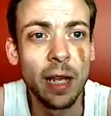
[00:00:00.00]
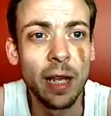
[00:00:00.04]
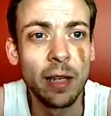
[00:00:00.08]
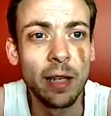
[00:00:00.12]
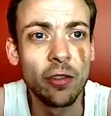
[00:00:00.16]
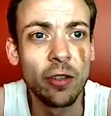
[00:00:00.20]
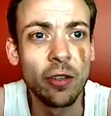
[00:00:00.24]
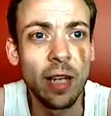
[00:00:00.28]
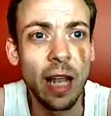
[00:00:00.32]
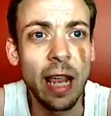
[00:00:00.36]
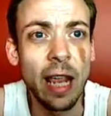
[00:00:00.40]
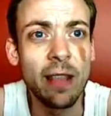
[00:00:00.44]

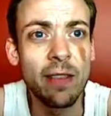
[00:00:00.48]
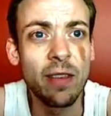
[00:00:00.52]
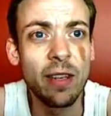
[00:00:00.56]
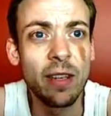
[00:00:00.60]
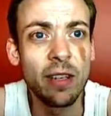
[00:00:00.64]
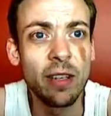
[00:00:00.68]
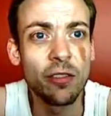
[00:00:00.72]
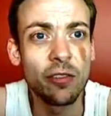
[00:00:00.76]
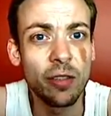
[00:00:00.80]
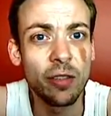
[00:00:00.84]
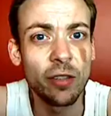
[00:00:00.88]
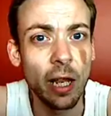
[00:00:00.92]
is an
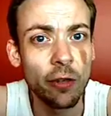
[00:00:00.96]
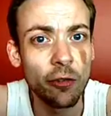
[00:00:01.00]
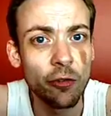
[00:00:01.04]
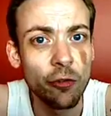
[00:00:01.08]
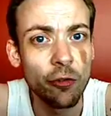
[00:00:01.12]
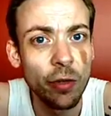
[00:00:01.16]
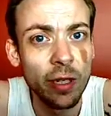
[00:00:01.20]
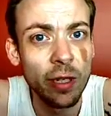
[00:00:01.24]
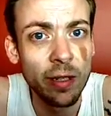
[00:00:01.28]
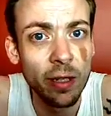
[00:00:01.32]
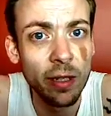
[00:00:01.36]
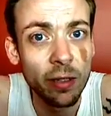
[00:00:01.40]
atheist
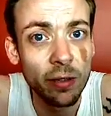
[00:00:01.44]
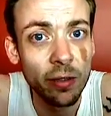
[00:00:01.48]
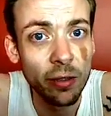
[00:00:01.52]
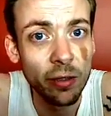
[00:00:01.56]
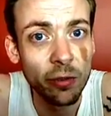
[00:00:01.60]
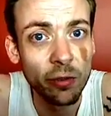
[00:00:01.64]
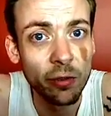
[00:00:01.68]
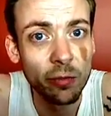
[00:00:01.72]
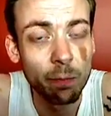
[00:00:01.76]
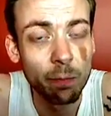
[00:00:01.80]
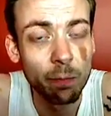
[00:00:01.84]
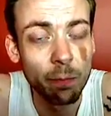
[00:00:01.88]
country that
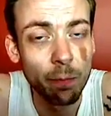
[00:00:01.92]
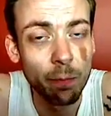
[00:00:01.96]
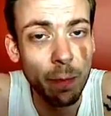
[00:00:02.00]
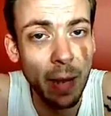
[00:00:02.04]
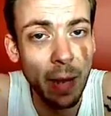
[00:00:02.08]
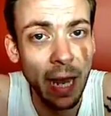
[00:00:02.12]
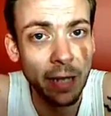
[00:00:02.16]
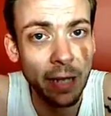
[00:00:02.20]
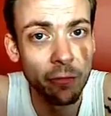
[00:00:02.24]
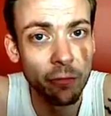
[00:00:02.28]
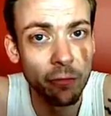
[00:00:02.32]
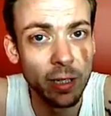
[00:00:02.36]
has
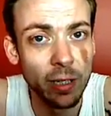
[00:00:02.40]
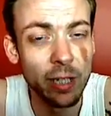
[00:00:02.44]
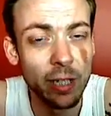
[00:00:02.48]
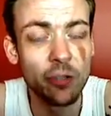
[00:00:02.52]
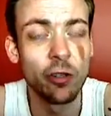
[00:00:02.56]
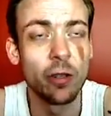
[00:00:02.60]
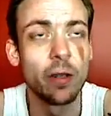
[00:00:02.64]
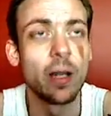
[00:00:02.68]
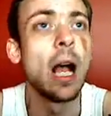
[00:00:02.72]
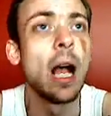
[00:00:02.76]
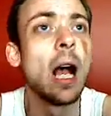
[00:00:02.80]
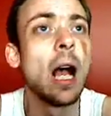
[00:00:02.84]
banned
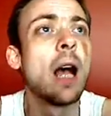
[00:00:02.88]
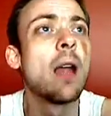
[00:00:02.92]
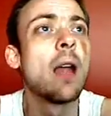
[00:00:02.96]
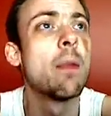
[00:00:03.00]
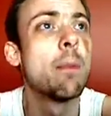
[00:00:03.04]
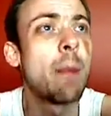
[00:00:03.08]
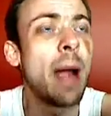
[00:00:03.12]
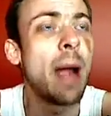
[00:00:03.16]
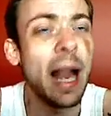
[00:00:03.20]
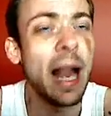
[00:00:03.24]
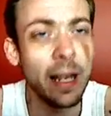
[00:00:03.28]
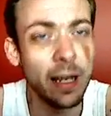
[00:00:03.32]
religion.
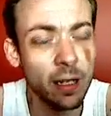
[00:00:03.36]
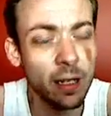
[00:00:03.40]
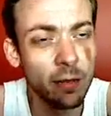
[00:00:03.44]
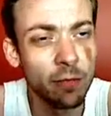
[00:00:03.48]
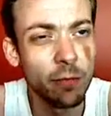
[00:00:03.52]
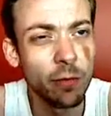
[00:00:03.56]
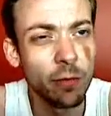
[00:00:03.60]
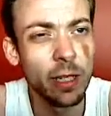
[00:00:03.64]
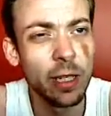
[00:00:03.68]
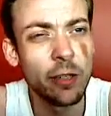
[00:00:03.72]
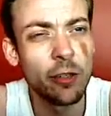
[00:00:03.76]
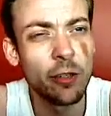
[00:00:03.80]
The banning
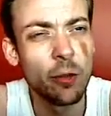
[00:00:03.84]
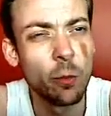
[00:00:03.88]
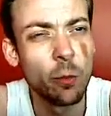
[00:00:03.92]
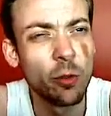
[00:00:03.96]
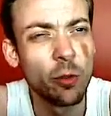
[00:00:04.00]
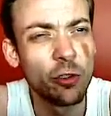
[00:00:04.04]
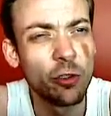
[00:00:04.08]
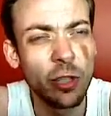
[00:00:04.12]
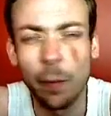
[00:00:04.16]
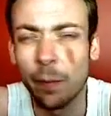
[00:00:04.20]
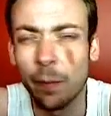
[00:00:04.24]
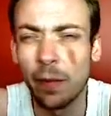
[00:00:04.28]
of religion
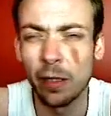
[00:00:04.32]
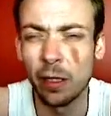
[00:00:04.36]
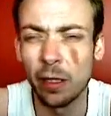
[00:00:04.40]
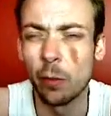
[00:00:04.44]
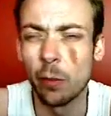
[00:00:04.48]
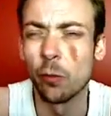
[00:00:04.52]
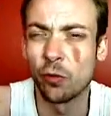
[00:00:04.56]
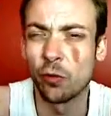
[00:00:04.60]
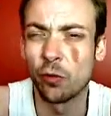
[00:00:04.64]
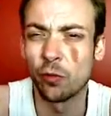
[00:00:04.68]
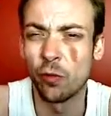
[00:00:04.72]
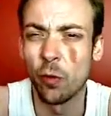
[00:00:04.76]
was something
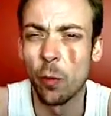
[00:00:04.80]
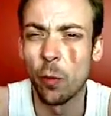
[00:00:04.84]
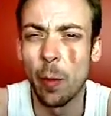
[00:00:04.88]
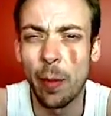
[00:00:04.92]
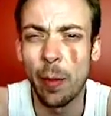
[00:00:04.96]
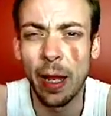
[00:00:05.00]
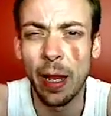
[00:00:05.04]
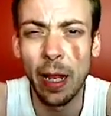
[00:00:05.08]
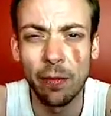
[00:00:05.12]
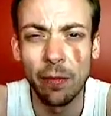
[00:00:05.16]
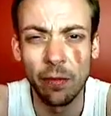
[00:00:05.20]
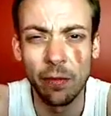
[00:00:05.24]
that was
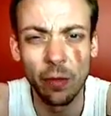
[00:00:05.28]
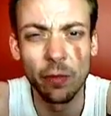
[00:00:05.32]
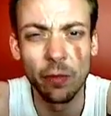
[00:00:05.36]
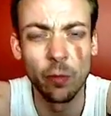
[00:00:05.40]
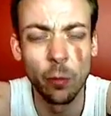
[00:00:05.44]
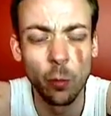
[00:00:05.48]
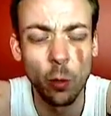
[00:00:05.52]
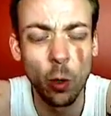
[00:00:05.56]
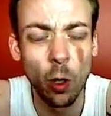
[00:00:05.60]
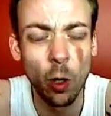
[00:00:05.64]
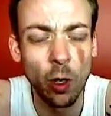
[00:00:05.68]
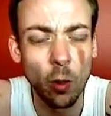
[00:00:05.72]
from
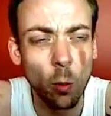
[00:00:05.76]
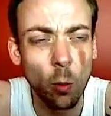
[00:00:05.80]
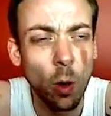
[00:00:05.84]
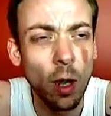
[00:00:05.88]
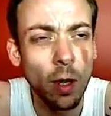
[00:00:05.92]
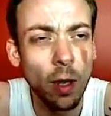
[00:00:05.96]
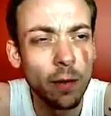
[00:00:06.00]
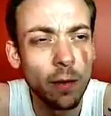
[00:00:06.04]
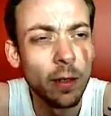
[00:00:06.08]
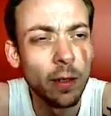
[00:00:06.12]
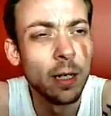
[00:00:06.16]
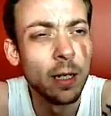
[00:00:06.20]
quite a
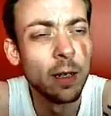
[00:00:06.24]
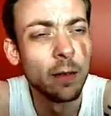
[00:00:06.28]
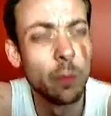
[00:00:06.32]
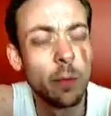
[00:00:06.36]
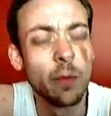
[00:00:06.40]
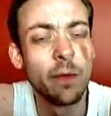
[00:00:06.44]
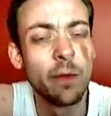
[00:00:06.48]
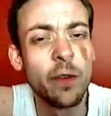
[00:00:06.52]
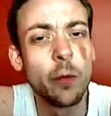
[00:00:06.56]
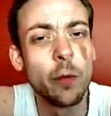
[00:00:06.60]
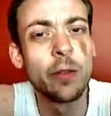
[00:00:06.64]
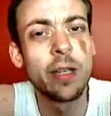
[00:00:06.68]
while. From a